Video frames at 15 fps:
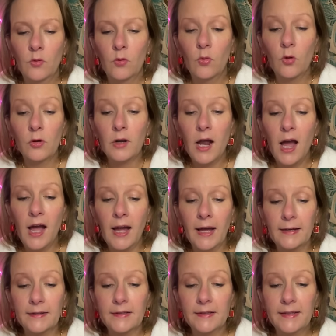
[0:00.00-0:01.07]
Or not.
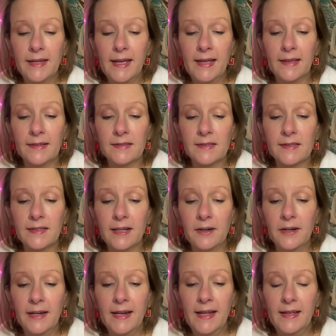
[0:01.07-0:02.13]
Yes, there
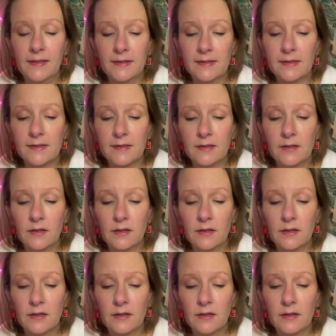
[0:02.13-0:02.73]
it is.